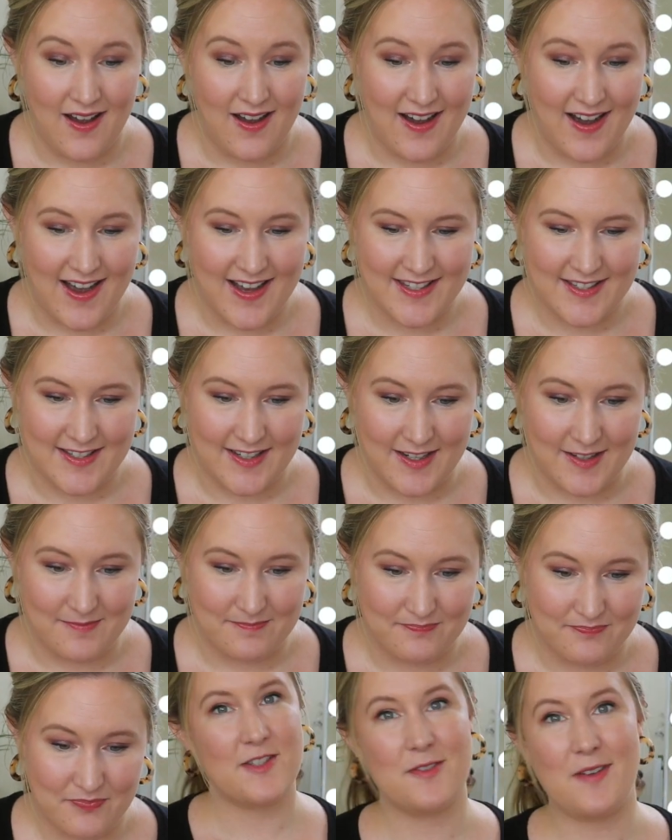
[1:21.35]

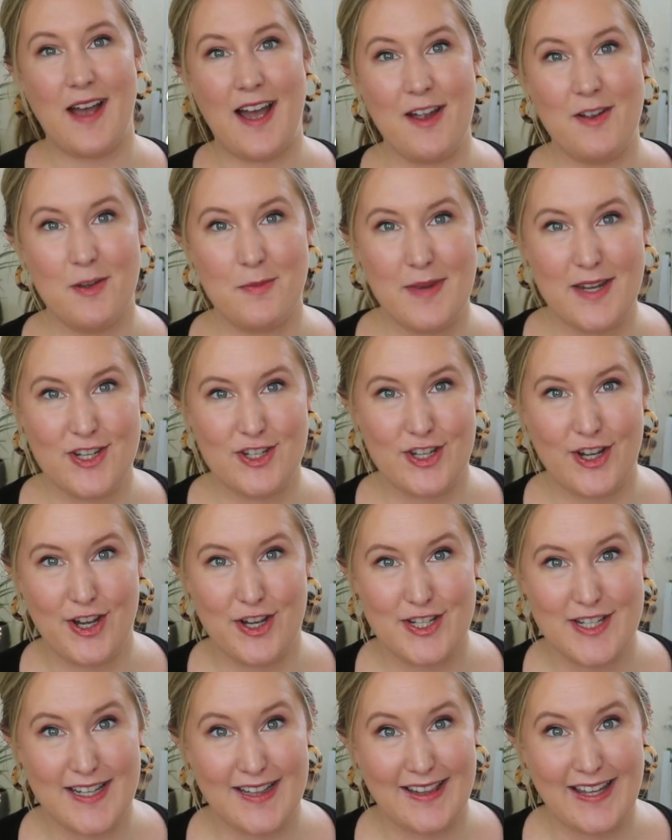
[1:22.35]
Awesome. So I will be sure
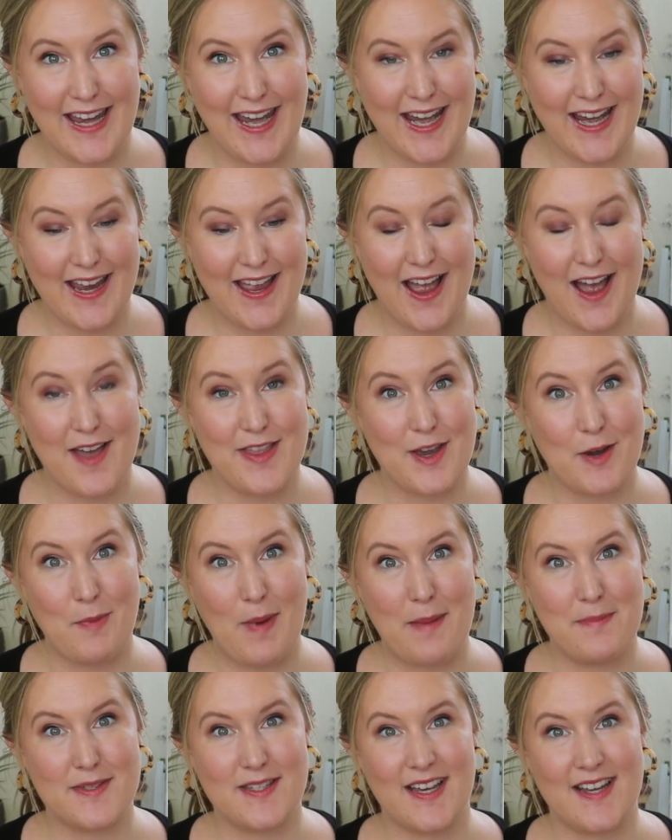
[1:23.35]
to link uh, their
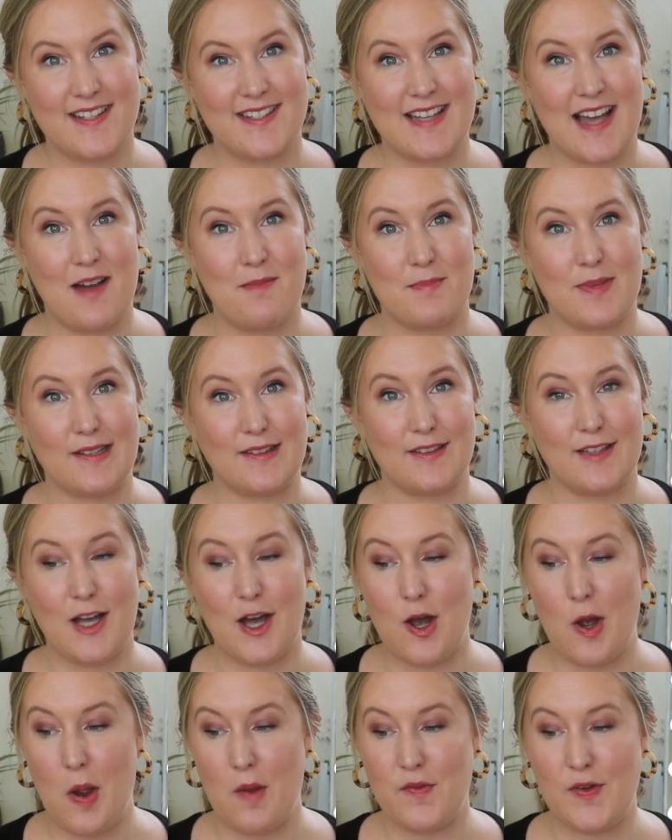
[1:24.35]
website down
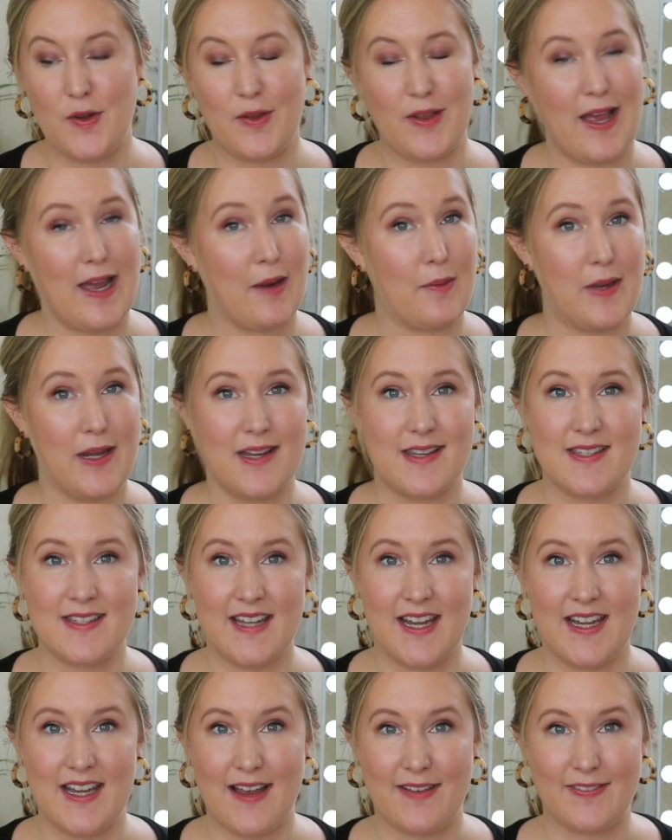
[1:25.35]
below. If you like what you
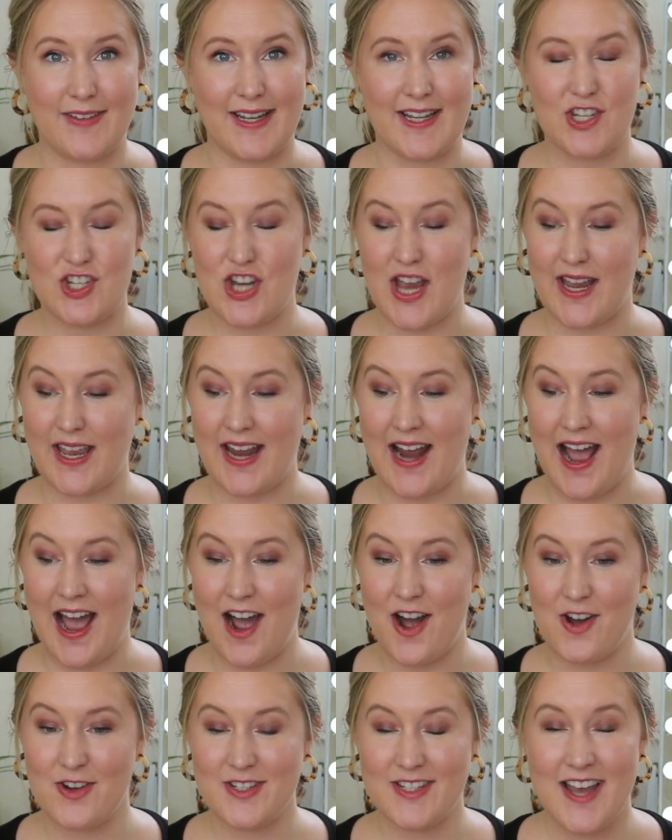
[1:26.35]
see, definitely check it
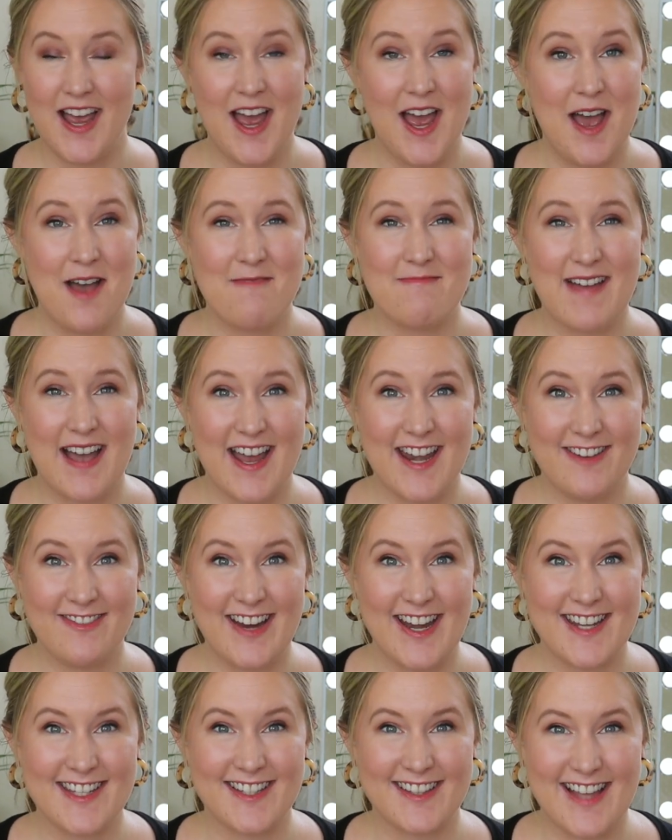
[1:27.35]
out. But
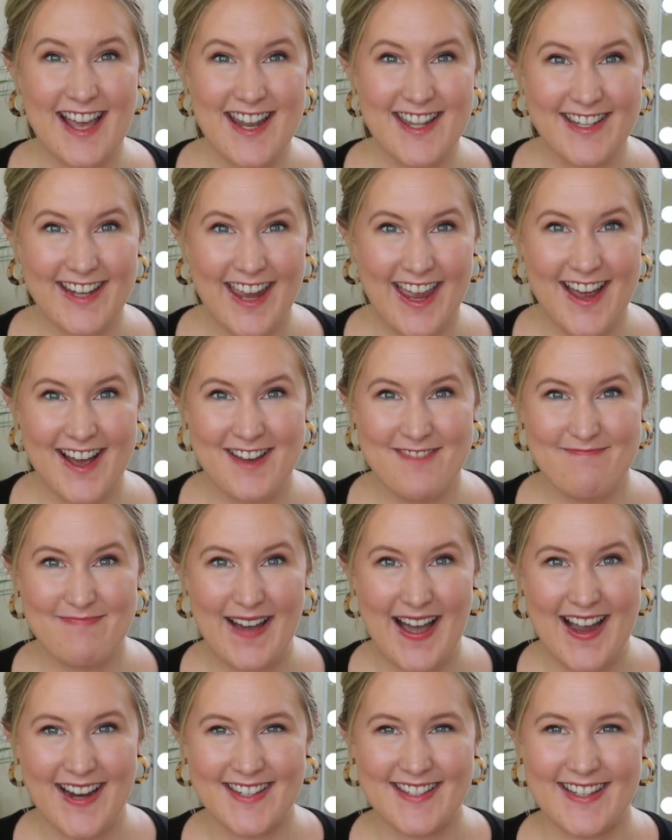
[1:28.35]
anyways, let's get
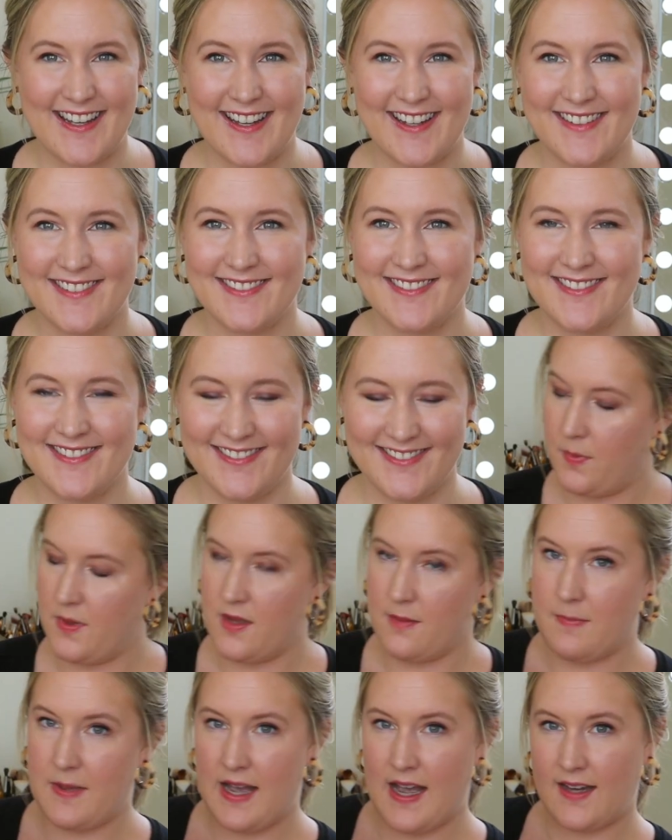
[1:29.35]
unboxing. In
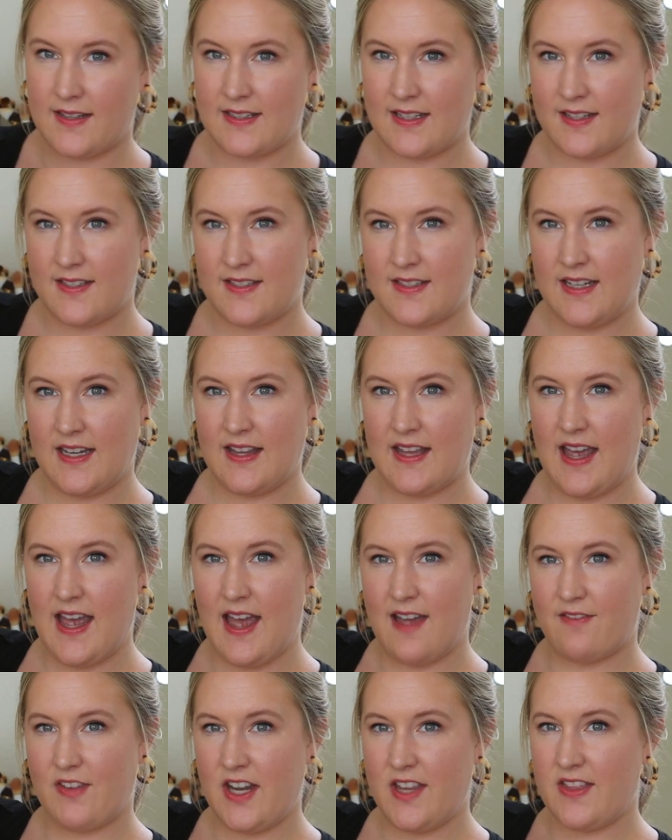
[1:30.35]
the box, I see that
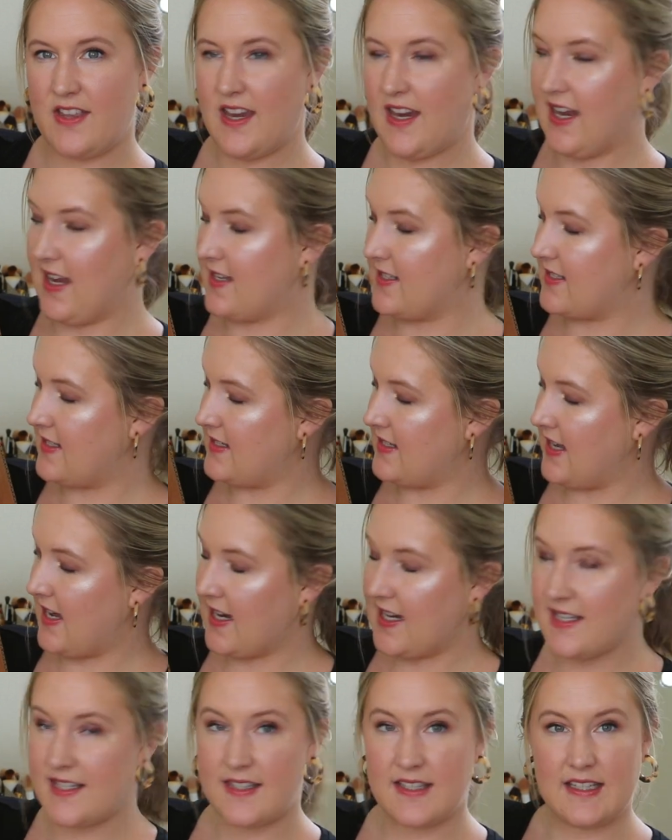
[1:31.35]
everything is
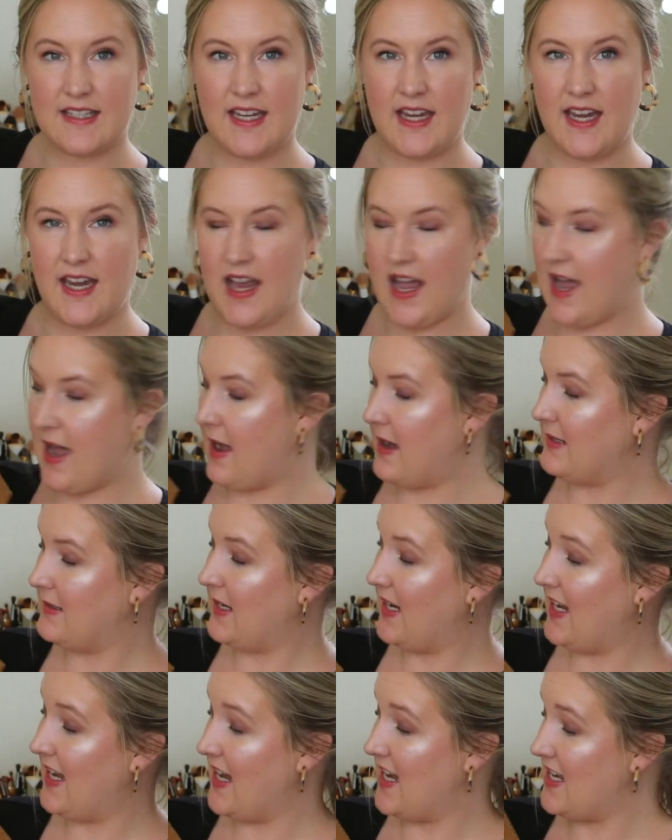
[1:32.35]
nicely um,
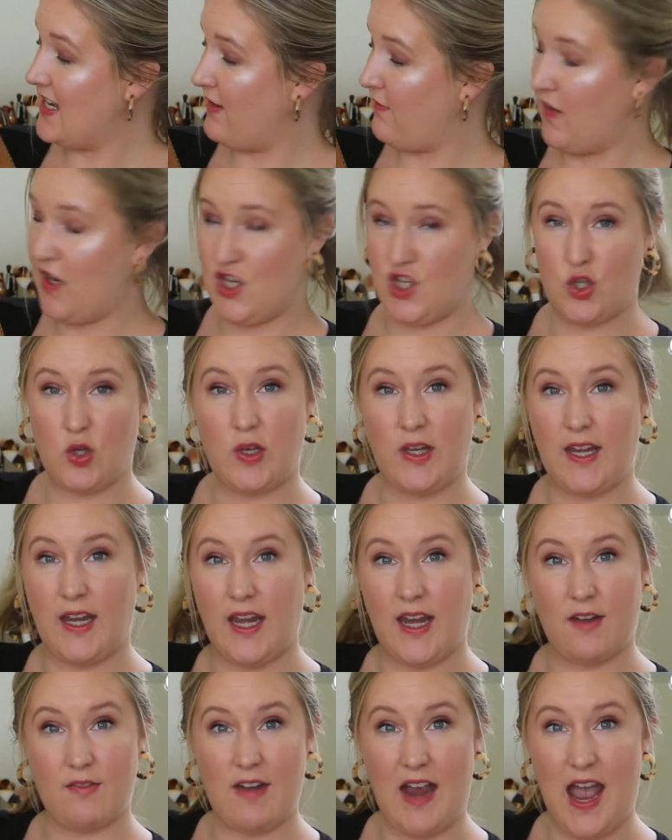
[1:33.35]
and
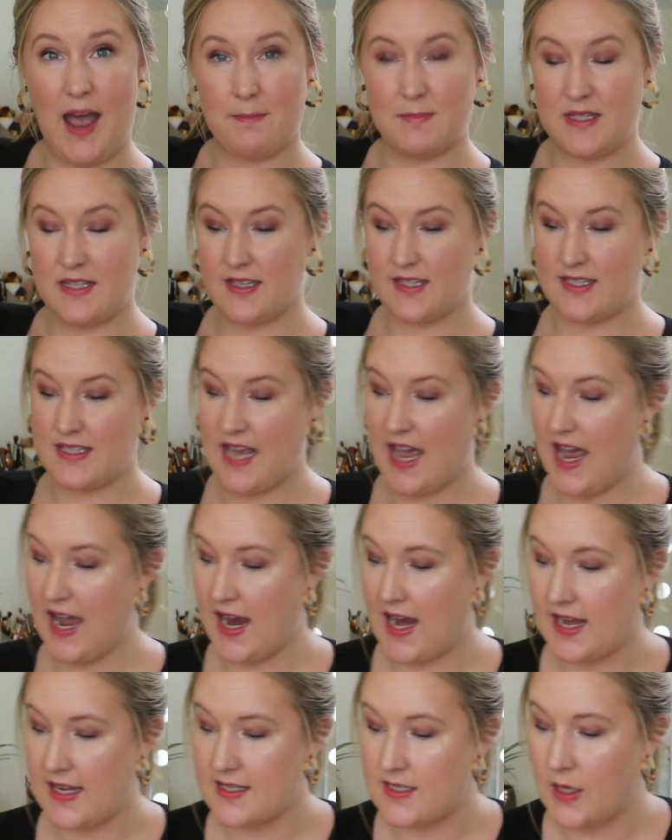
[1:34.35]
individually wrapped
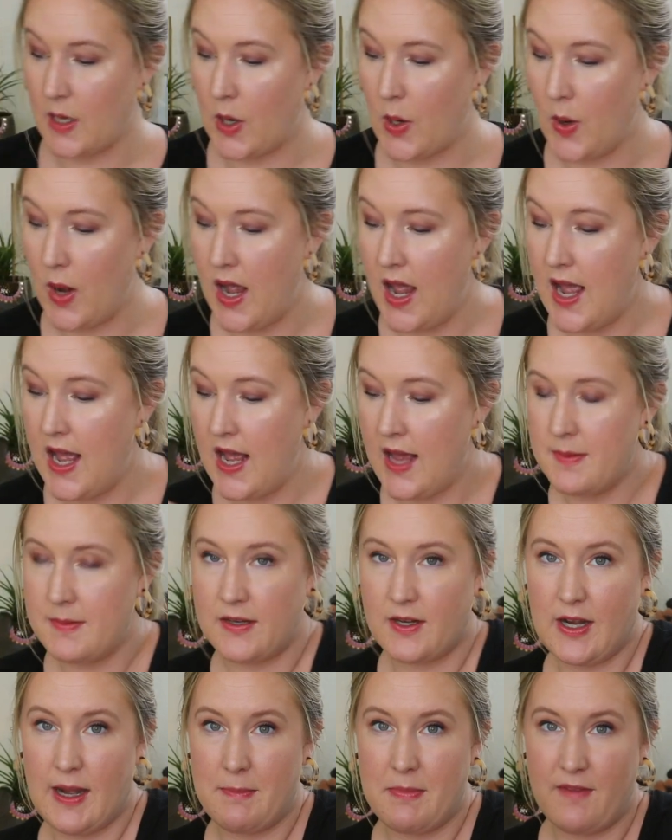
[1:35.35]
inside. So
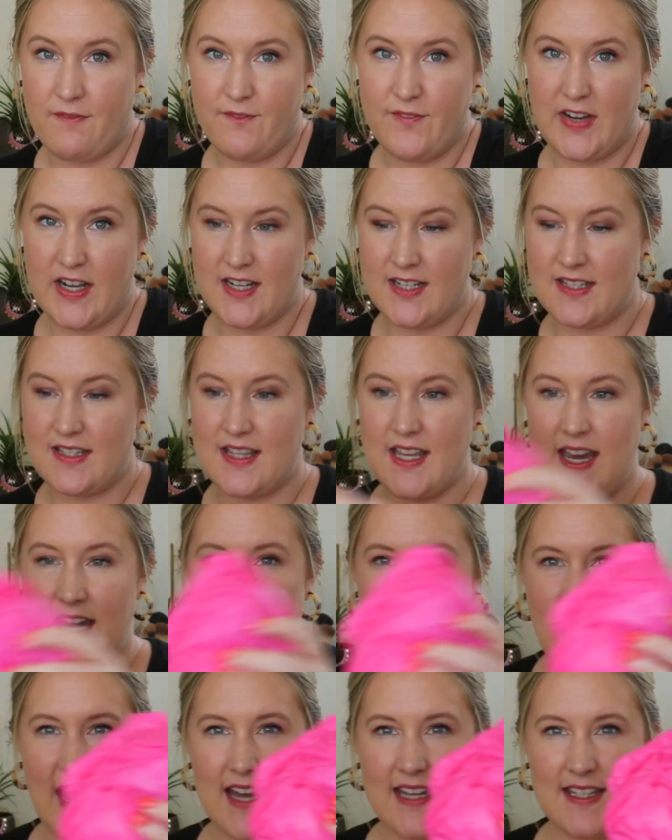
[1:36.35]
I'll grab the first
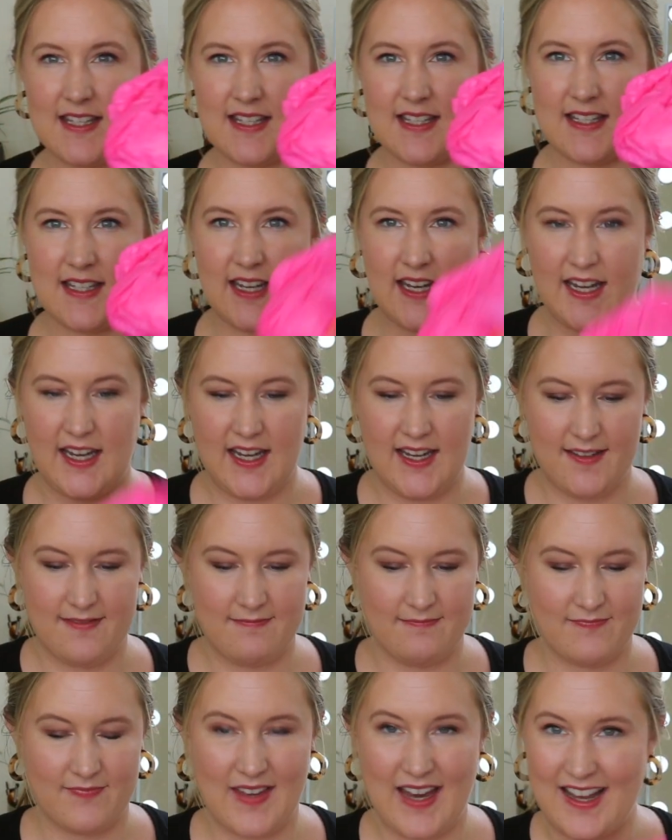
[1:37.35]
thing I see.
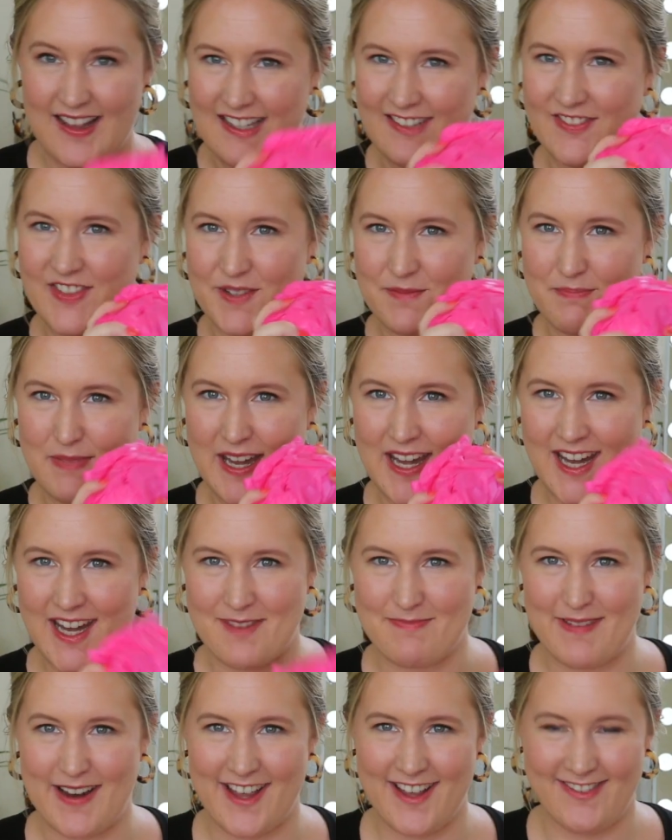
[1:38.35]
I love the pink,
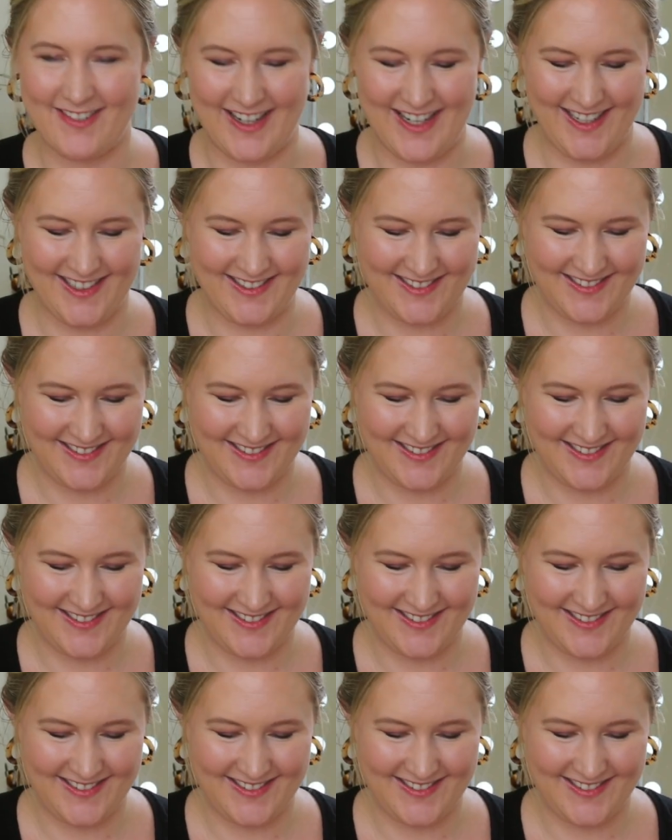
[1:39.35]
by the way.